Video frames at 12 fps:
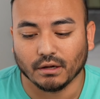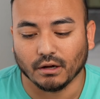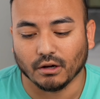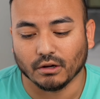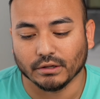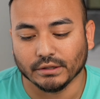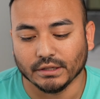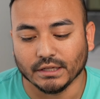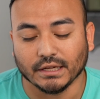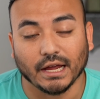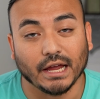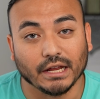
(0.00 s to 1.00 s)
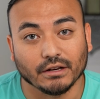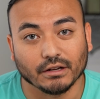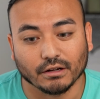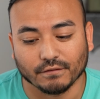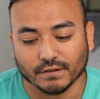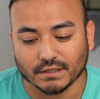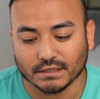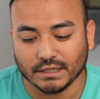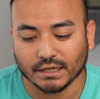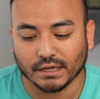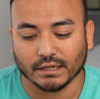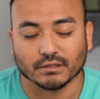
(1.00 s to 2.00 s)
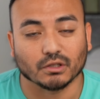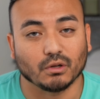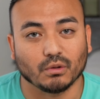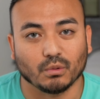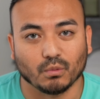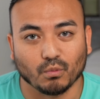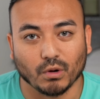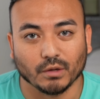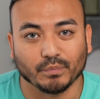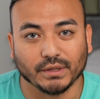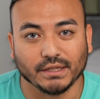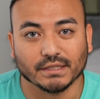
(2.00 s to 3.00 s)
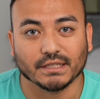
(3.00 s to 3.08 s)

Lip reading: on the end of the stick. It is all one piece